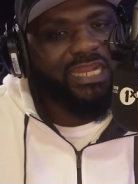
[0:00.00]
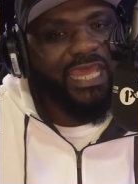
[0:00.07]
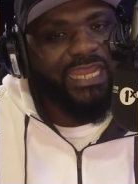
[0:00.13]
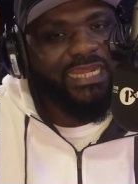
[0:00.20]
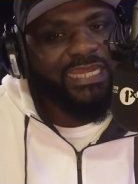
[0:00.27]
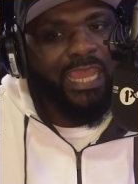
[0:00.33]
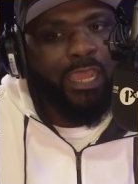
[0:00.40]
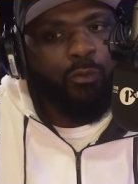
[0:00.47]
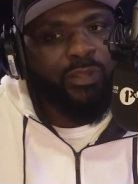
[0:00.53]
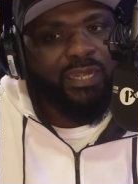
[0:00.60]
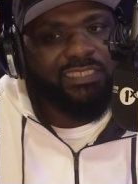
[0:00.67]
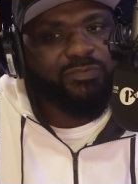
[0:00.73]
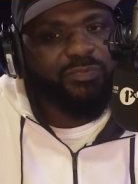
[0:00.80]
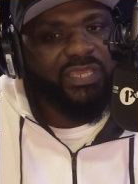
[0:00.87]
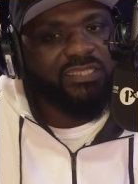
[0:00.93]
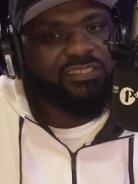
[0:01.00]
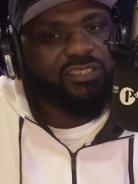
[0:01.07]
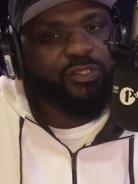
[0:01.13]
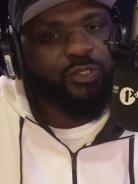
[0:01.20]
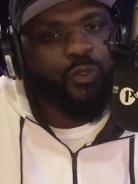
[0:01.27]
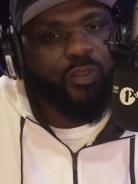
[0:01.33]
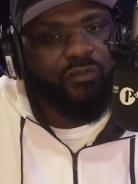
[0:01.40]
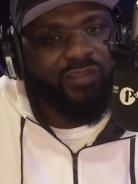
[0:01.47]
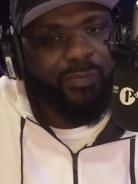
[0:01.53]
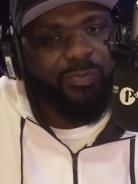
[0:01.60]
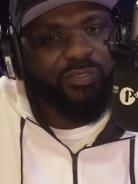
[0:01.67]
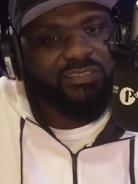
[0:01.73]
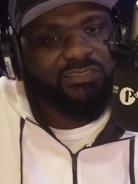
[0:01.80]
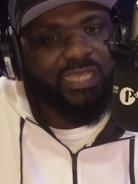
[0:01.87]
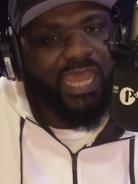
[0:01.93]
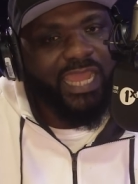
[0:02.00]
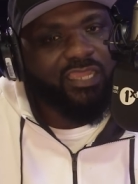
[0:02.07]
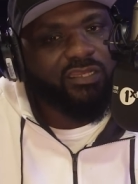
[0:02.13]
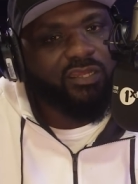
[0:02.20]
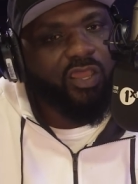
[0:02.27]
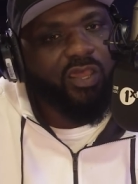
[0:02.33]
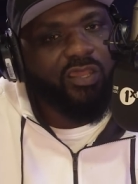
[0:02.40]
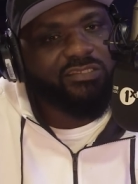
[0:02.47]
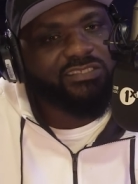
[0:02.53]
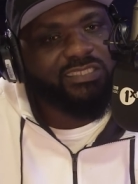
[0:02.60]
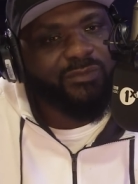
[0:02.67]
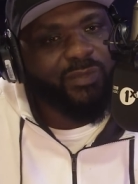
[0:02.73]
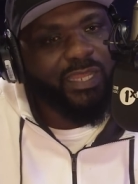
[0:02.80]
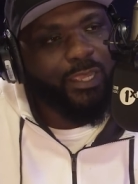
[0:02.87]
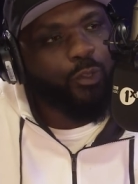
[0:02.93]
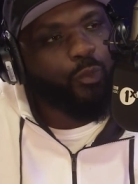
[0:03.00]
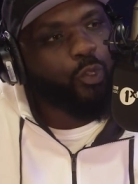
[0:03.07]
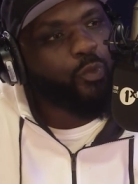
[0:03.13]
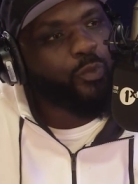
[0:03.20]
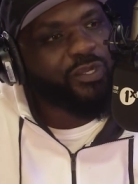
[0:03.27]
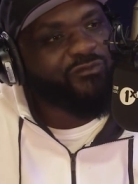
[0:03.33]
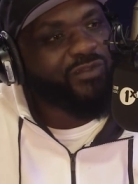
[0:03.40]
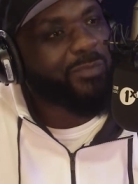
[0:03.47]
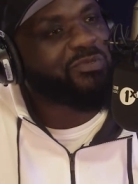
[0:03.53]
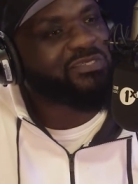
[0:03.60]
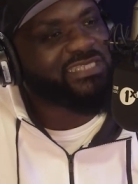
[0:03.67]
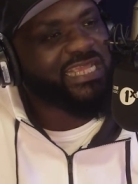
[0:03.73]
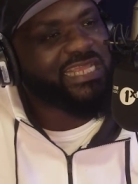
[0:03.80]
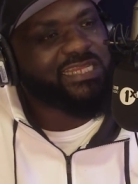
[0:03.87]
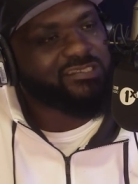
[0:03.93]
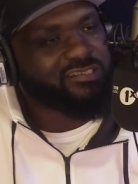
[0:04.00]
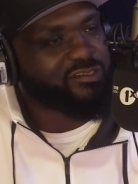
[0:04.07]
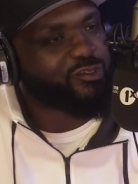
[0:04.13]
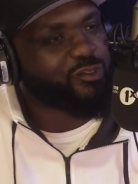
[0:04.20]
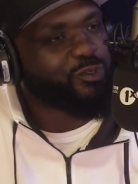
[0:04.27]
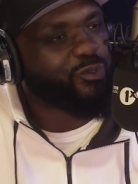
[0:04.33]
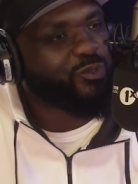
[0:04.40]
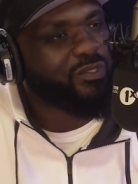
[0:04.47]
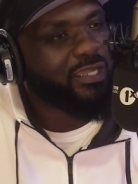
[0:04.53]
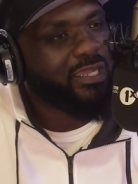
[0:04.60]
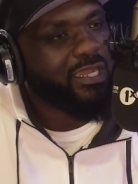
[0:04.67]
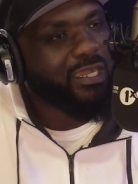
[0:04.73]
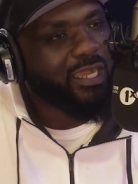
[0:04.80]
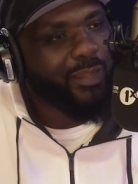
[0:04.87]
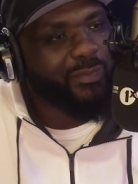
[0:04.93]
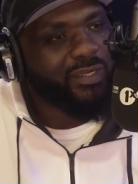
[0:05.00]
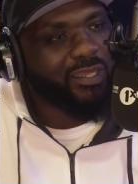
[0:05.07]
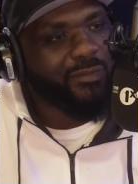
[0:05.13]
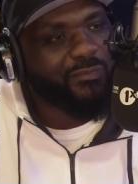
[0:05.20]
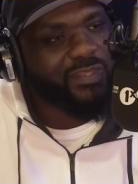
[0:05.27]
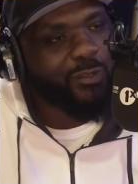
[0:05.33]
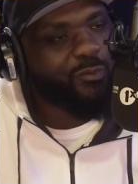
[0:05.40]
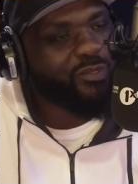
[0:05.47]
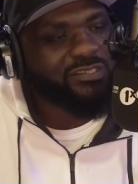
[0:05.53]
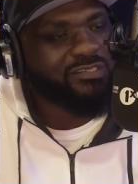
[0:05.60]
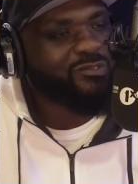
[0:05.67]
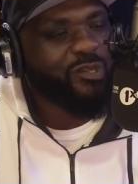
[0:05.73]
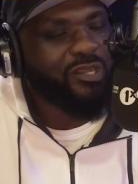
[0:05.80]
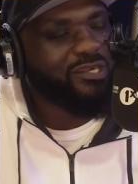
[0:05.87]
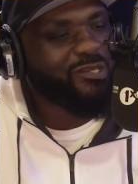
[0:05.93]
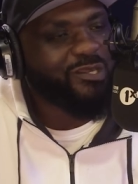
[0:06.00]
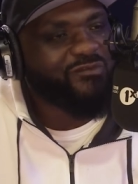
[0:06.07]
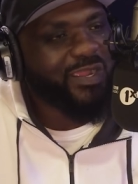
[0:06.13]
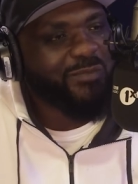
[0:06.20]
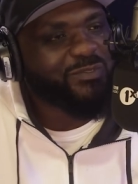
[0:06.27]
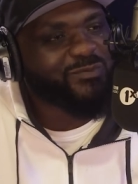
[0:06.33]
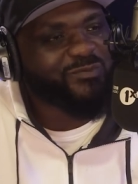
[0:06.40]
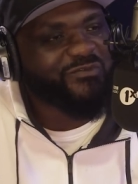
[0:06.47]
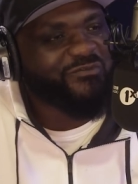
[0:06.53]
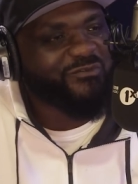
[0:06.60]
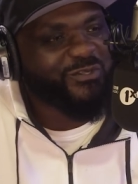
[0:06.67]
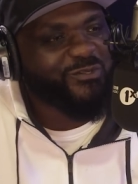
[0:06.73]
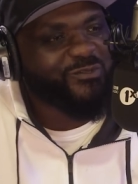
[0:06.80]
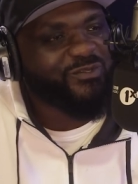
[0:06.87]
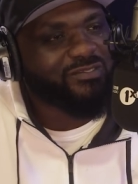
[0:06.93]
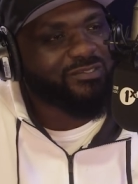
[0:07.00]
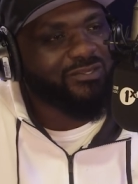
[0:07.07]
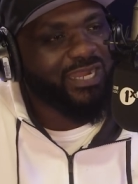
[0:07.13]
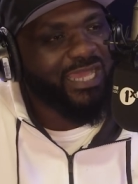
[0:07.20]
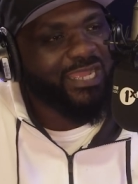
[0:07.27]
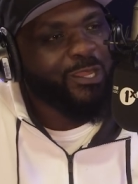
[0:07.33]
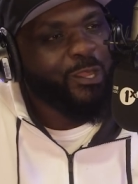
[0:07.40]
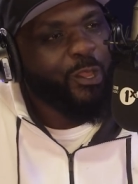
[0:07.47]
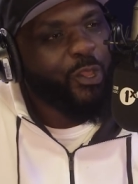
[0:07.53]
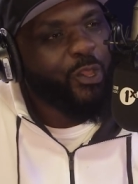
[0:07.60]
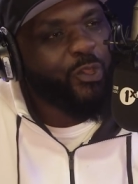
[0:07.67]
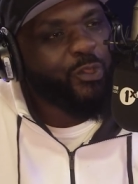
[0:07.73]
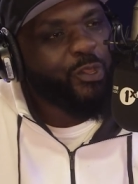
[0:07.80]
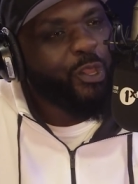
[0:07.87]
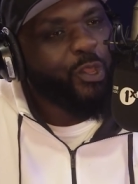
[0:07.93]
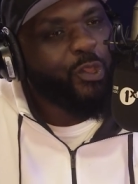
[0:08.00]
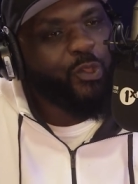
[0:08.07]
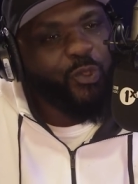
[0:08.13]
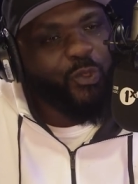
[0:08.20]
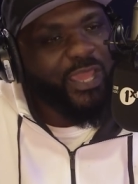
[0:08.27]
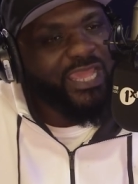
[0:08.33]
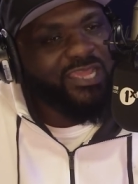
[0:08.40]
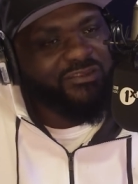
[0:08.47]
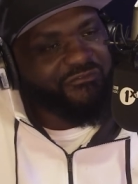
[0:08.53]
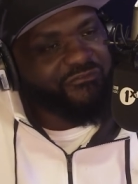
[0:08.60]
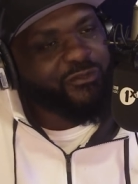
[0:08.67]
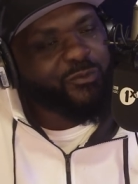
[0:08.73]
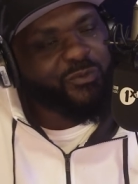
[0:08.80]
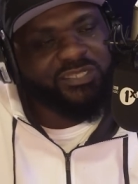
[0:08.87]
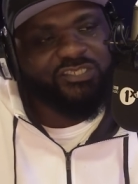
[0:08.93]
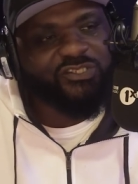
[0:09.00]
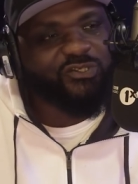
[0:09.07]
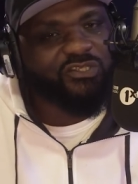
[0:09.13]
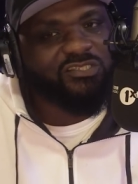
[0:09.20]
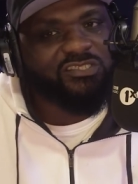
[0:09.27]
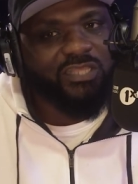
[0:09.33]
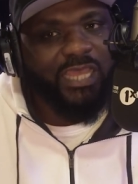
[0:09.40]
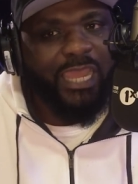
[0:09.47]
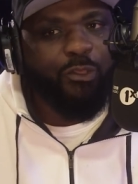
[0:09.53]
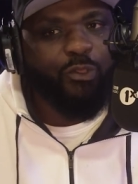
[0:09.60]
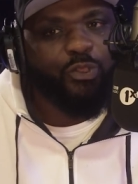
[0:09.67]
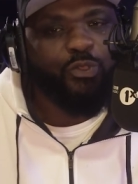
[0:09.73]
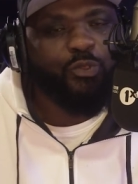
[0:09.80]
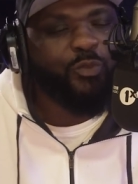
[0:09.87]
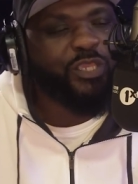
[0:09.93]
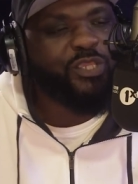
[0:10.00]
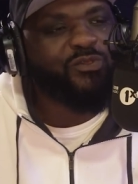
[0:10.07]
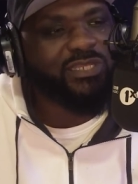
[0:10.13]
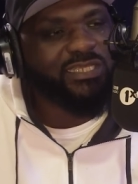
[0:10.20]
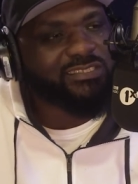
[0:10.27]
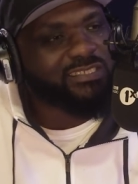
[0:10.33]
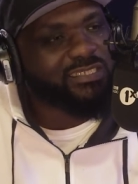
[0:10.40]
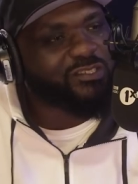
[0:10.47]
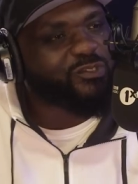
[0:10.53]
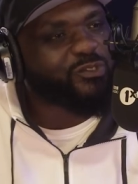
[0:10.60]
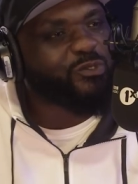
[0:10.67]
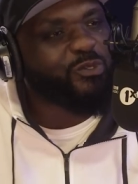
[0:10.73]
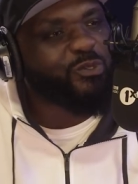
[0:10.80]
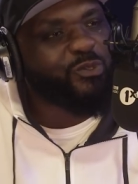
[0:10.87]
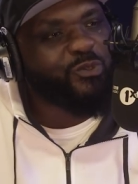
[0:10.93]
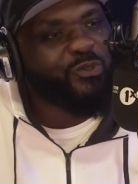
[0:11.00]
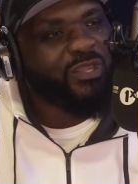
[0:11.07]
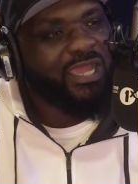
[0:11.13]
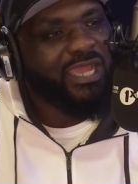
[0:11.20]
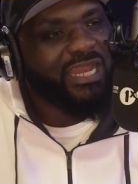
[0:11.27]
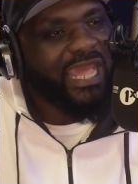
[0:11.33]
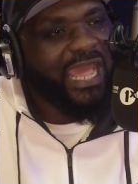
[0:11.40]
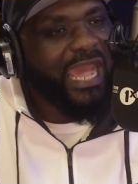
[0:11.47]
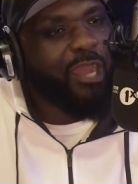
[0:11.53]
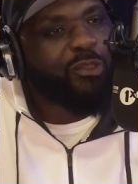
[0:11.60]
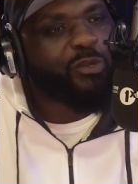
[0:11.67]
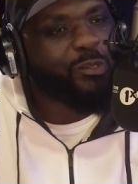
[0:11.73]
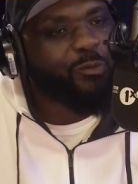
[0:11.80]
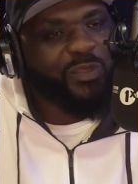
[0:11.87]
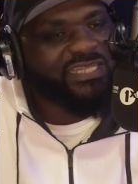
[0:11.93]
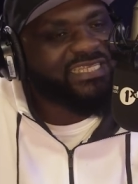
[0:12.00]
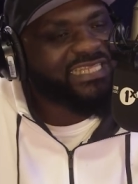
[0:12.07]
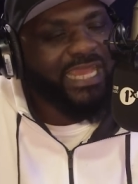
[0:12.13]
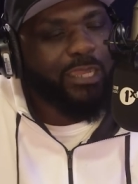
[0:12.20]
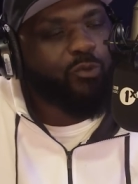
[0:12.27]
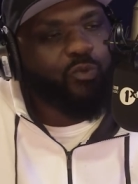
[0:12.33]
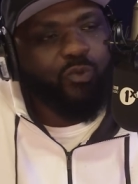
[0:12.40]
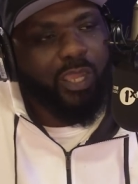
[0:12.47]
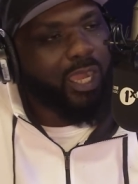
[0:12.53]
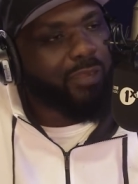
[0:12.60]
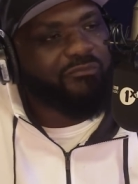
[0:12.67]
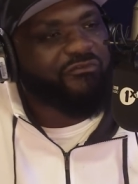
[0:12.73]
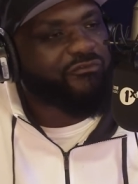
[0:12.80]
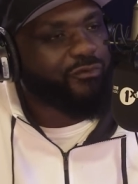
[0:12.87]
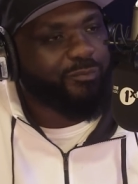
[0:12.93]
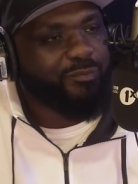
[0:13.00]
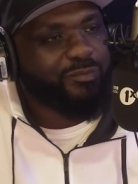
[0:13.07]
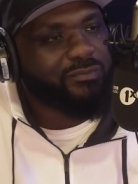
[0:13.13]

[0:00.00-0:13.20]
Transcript: like now when I speak to newer rappers, I can ask them like, who were the rappers they listened to mm -hmm. coming up? There was not a lot of rappers before you, so like, right. who who influenced your style? Who were you listening to? Who like how? Where did that all come from?